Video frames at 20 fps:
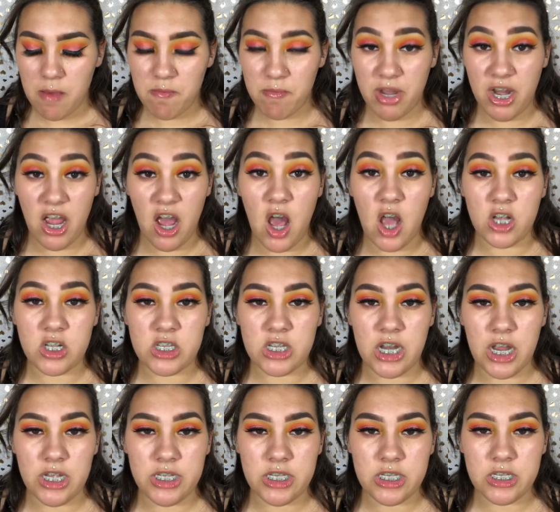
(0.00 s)
but it
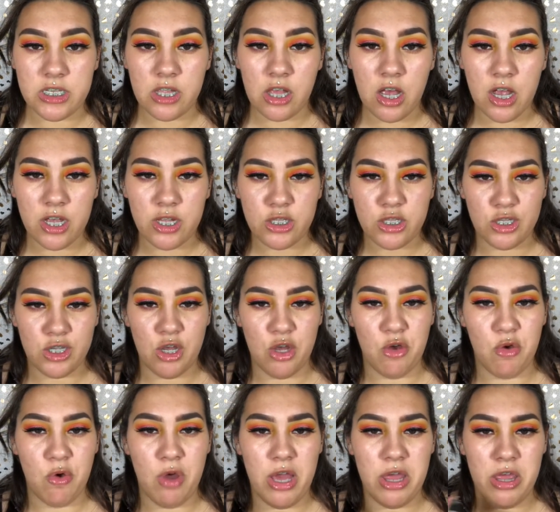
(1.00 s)
oxidizes a lot,
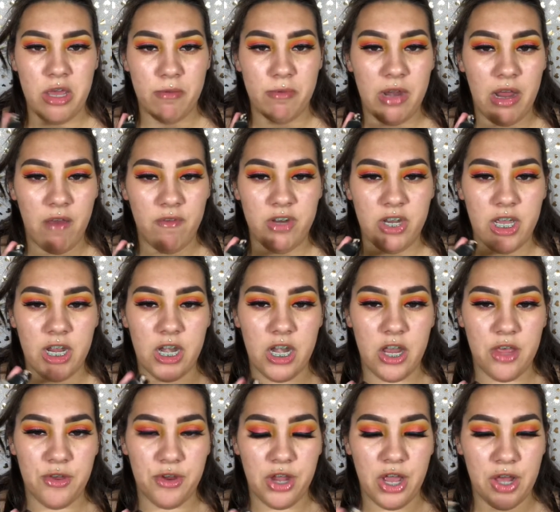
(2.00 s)
so I think I'm gonna have to get
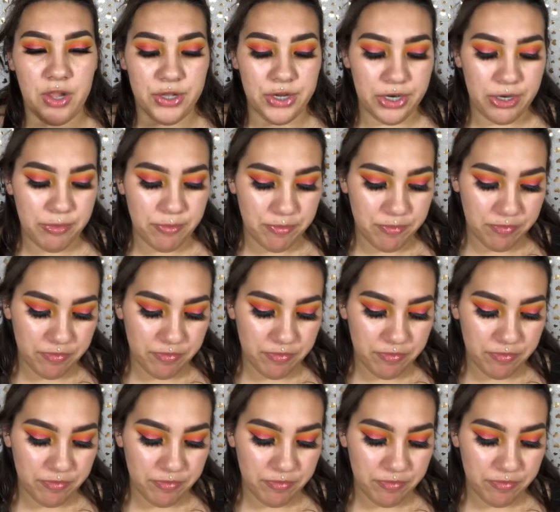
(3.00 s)
another color,